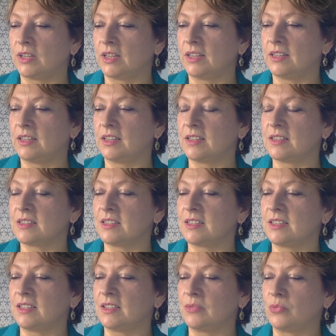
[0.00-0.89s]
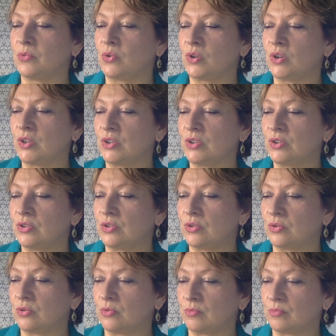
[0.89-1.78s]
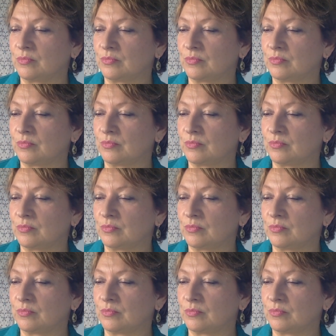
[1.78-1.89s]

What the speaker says: It doesn't want to.